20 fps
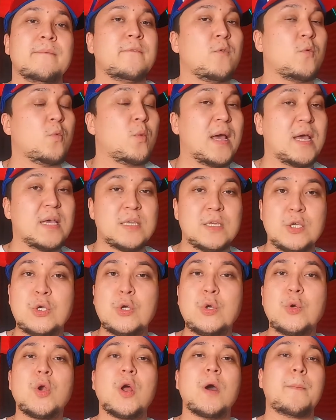
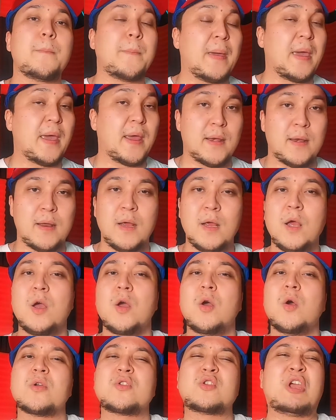European,
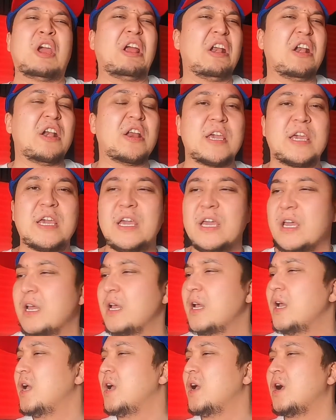Turkey,